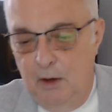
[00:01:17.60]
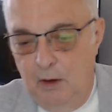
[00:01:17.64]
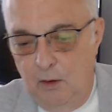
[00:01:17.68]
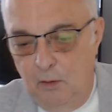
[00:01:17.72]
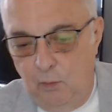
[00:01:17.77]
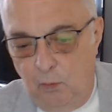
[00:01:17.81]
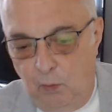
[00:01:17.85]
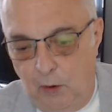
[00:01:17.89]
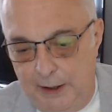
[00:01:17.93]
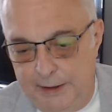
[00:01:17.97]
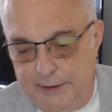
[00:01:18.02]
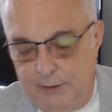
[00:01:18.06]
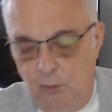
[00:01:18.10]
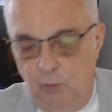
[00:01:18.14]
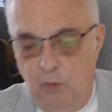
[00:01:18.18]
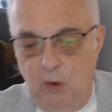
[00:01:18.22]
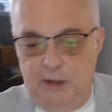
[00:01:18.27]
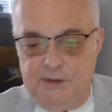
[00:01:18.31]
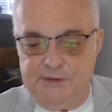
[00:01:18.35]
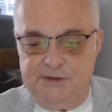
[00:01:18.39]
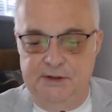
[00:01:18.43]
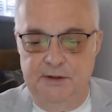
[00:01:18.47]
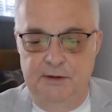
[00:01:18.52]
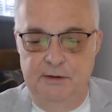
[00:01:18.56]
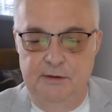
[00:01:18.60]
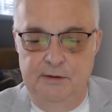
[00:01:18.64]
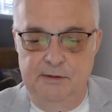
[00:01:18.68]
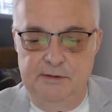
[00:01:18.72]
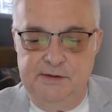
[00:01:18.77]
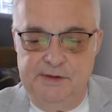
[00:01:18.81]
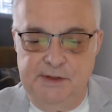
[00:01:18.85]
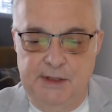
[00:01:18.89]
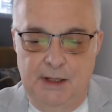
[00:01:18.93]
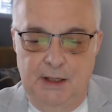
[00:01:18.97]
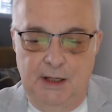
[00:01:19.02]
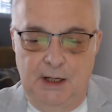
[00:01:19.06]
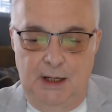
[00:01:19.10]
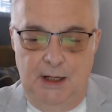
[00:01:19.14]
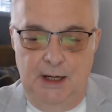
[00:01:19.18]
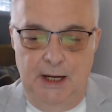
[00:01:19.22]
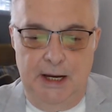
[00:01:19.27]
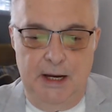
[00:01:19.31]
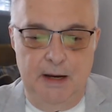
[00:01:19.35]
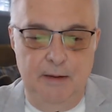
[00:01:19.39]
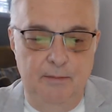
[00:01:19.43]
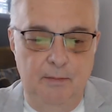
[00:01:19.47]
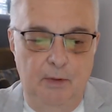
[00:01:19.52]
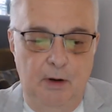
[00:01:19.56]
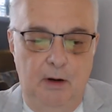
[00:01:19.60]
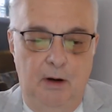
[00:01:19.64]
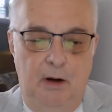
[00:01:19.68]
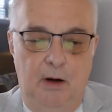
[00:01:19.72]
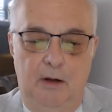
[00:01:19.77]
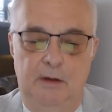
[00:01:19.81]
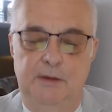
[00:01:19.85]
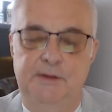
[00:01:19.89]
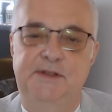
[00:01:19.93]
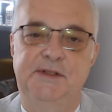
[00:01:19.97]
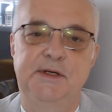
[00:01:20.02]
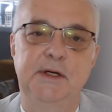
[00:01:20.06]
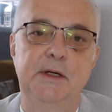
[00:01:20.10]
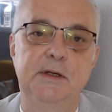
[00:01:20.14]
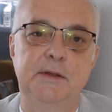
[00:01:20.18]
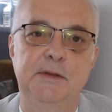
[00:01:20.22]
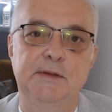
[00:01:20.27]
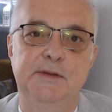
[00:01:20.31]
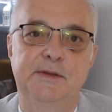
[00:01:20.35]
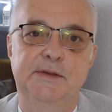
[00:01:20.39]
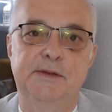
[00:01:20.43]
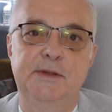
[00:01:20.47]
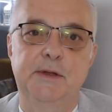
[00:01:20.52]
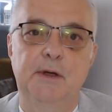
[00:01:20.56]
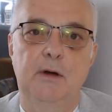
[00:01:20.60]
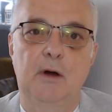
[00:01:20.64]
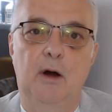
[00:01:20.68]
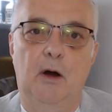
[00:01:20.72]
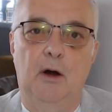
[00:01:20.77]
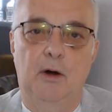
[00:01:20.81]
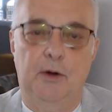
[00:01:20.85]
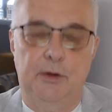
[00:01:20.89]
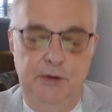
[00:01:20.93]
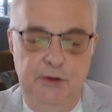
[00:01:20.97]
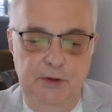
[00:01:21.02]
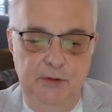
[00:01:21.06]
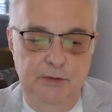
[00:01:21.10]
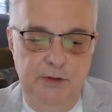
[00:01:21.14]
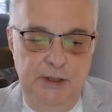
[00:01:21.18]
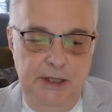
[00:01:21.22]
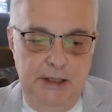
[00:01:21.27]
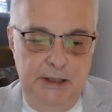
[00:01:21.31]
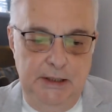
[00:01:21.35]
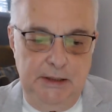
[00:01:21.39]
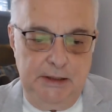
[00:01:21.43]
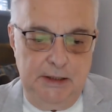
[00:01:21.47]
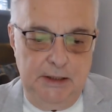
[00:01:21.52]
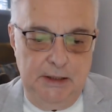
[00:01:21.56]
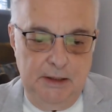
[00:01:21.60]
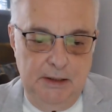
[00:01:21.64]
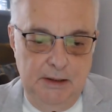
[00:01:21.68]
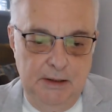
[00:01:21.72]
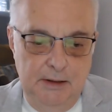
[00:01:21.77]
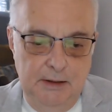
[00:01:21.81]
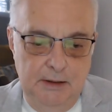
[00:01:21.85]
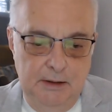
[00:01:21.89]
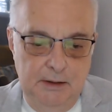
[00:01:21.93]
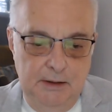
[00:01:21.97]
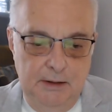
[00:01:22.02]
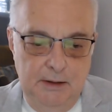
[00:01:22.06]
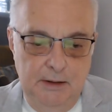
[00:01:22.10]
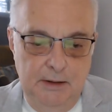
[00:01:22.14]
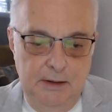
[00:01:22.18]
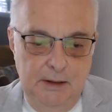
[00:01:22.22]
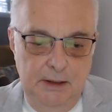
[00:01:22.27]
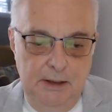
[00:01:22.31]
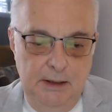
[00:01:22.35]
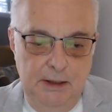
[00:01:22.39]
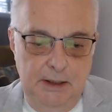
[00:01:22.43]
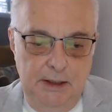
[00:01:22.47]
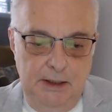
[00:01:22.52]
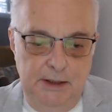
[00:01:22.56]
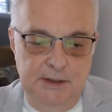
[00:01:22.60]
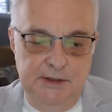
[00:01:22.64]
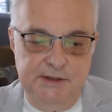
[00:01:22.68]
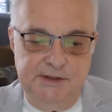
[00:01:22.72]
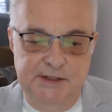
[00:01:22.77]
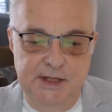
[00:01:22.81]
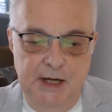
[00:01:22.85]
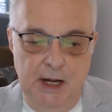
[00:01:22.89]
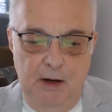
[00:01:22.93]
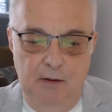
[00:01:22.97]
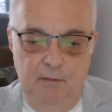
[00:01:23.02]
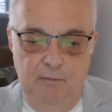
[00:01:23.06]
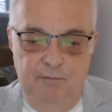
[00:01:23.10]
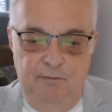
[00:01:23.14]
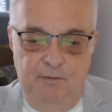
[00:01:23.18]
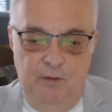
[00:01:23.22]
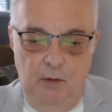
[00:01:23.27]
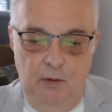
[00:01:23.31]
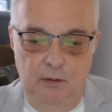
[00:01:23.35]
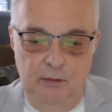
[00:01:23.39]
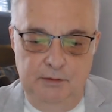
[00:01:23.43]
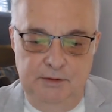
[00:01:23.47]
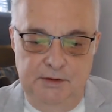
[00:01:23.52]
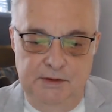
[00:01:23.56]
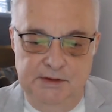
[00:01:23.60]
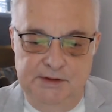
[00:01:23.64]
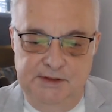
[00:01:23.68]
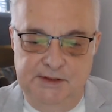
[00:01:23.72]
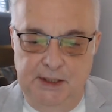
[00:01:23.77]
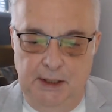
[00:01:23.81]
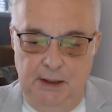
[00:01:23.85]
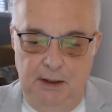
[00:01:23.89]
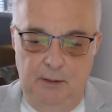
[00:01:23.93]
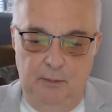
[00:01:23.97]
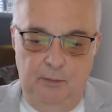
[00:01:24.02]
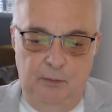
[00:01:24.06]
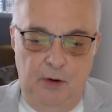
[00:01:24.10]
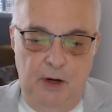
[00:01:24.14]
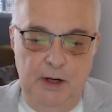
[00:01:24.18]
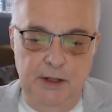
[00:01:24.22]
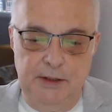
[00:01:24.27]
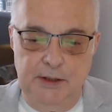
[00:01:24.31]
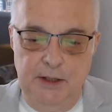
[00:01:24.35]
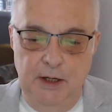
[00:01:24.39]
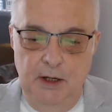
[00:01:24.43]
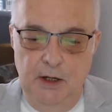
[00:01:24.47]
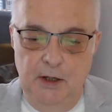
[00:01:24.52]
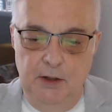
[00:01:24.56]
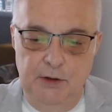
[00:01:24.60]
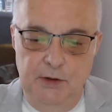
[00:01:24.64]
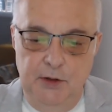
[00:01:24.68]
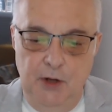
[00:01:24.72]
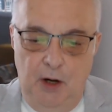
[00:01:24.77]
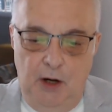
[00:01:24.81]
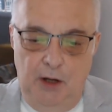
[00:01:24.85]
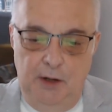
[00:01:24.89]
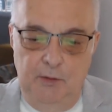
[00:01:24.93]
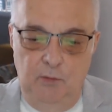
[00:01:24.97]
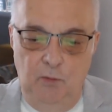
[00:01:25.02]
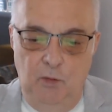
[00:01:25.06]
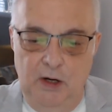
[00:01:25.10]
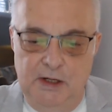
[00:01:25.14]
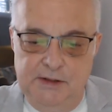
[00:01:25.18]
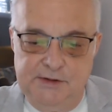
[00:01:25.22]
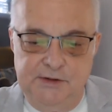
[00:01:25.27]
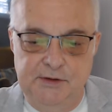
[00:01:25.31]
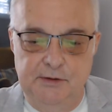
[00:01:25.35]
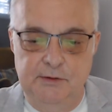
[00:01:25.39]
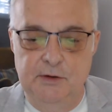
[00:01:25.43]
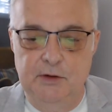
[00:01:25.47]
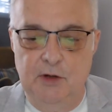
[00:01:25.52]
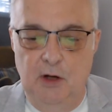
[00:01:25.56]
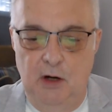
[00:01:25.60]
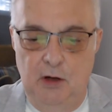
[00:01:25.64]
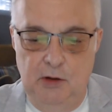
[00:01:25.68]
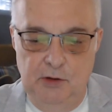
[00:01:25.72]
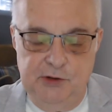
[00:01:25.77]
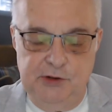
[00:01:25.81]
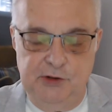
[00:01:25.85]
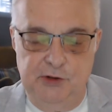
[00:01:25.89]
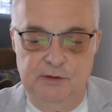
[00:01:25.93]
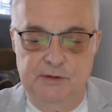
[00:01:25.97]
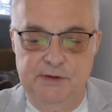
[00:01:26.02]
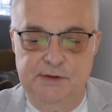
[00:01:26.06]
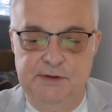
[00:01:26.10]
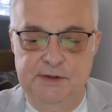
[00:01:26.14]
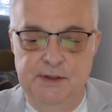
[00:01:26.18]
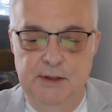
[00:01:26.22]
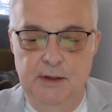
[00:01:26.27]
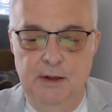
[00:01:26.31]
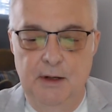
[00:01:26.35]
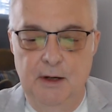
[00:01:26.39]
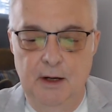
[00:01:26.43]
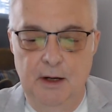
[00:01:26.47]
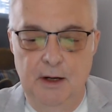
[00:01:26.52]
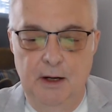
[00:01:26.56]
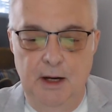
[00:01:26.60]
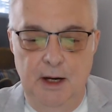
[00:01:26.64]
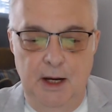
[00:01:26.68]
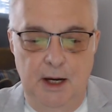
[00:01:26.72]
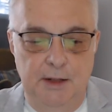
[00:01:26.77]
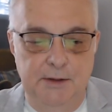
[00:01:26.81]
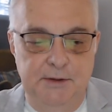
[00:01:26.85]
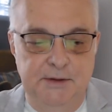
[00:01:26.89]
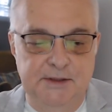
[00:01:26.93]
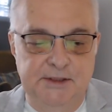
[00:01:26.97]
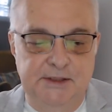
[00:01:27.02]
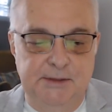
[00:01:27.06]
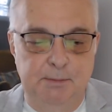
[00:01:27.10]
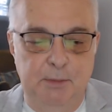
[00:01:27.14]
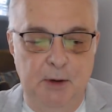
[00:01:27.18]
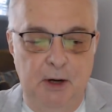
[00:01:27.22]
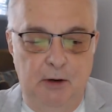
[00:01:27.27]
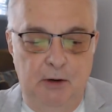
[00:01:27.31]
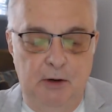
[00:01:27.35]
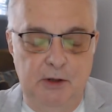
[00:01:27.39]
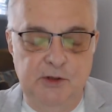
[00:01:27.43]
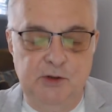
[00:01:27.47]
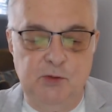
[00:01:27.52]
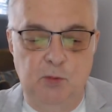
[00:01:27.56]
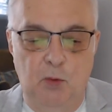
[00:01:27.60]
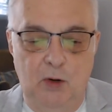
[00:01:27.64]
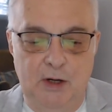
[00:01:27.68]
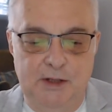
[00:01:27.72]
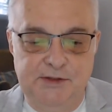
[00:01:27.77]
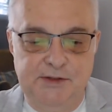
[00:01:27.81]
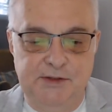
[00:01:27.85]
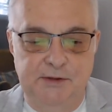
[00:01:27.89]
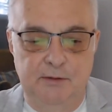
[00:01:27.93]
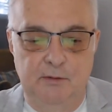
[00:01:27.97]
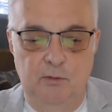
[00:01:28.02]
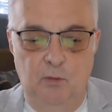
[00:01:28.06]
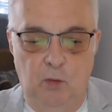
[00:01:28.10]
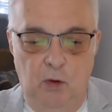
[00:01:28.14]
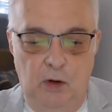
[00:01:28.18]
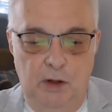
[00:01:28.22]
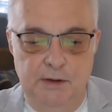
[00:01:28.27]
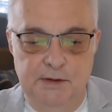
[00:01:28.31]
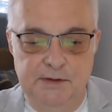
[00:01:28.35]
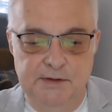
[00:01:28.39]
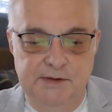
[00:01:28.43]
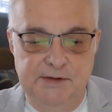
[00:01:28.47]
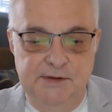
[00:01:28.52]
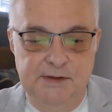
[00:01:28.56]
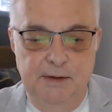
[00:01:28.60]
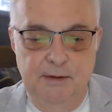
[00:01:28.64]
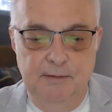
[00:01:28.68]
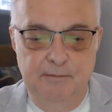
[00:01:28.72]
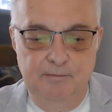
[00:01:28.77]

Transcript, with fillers: Why do Westerners claim our sins are unique? It is now vogue to celebrate non-Western cultures and disparage Western ones.